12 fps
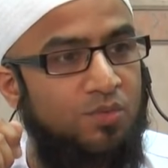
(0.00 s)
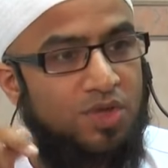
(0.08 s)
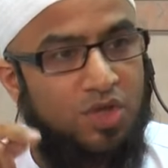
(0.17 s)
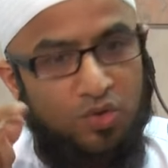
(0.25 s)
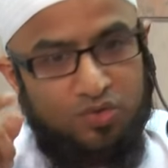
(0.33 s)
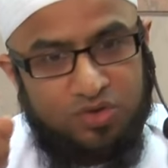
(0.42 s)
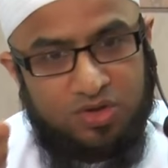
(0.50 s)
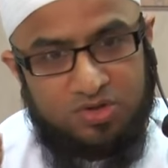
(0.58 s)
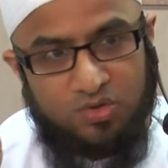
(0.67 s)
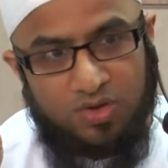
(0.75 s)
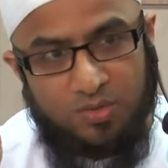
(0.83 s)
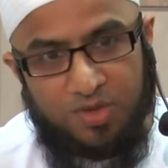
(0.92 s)
We go to the
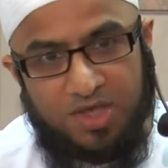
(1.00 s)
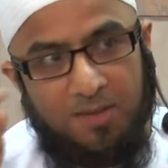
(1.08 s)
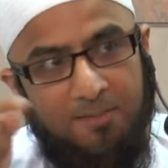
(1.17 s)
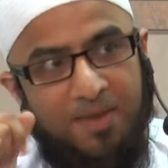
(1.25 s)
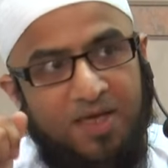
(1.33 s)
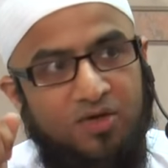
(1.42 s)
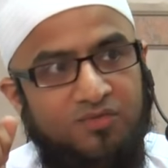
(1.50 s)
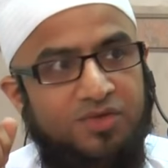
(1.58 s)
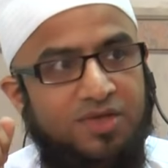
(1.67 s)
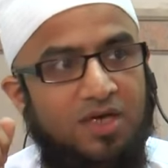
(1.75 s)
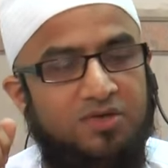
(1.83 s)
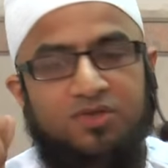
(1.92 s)
toilet, we come back
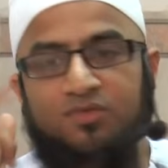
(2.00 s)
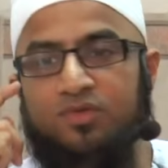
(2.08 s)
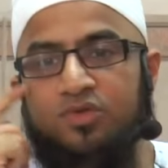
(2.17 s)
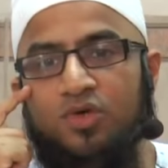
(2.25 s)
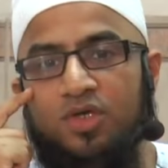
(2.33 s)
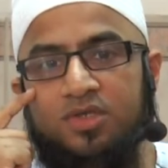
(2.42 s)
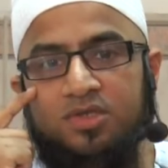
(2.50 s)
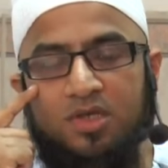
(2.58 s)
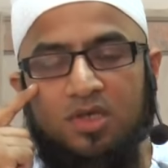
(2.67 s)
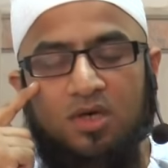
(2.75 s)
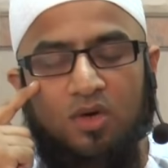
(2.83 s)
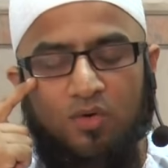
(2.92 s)
out of the toilet.
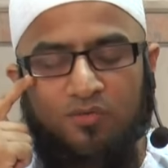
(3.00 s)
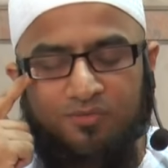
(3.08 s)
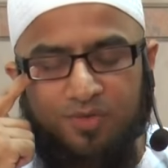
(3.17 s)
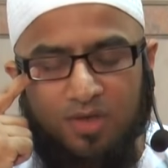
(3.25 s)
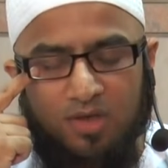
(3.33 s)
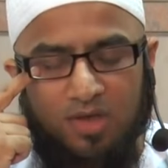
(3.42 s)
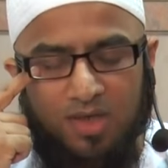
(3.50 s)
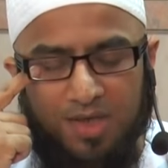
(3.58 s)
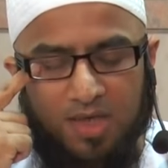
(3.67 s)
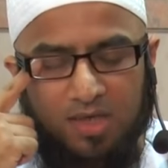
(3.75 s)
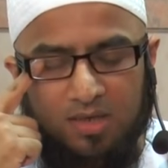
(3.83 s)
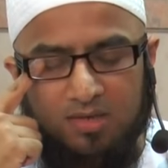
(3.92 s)

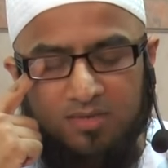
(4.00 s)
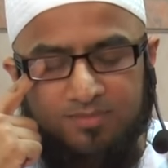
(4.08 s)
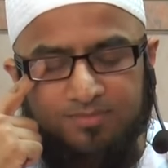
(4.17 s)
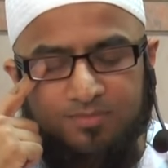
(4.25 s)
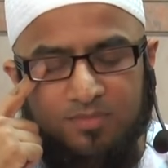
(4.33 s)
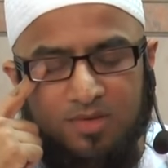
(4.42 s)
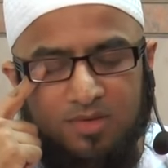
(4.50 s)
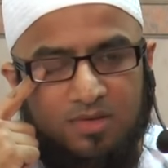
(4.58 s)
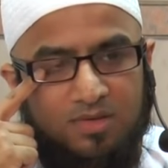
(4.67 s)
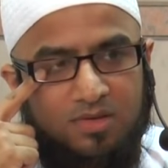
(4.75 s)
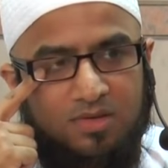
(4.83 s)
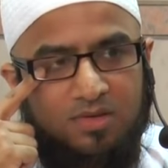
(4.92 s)
Ghufranak.
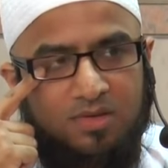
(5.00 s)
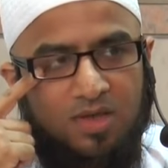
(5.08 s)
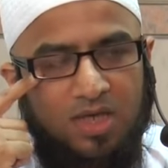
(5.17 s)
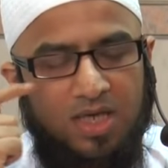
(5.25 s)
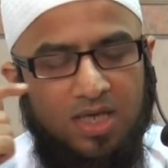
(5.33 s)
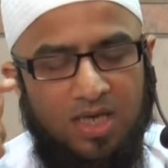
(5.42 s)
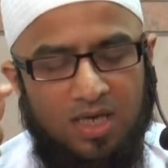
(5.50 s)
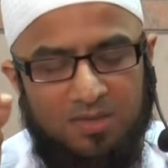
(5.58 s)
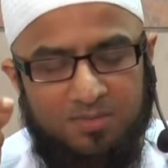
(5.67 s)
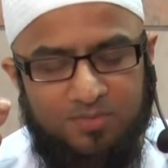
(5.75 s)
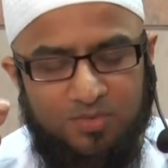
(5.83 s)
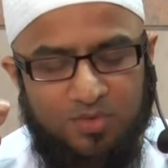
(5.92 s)

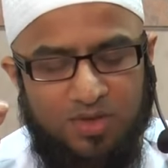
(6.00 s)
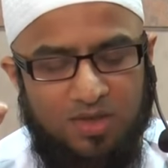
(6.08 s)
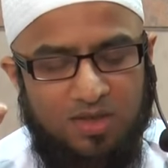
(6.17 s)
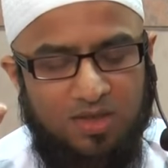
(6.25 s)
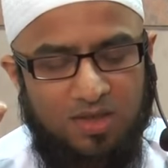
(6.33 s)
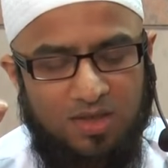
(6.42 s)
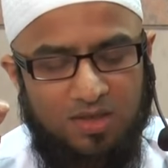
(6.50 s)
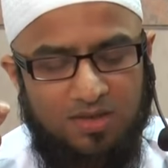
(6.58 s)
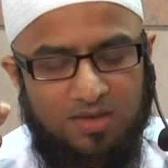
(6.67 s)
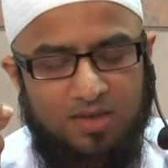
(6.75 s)
Alhamdulillah.